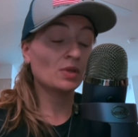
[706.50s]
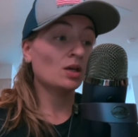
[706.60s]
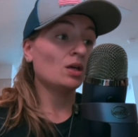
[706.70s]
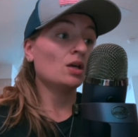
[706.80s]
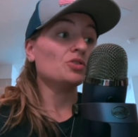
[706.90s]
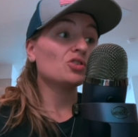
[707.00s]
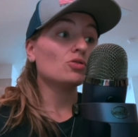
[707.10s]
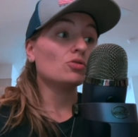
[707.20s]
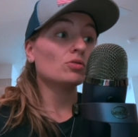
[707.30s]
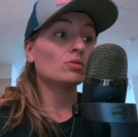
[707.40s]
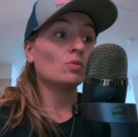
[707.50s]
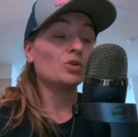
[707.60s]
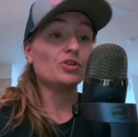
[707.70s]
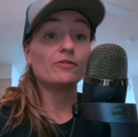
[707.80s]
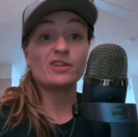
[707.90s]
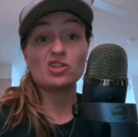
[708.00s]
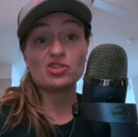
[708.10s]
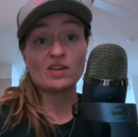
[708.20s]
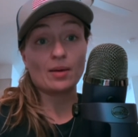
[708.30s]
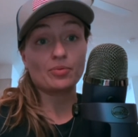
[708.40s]
And two, when you
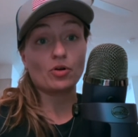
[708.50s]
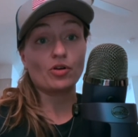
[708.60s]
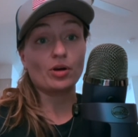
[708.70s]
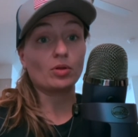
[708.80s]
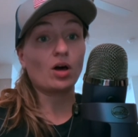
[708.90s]
finish that program,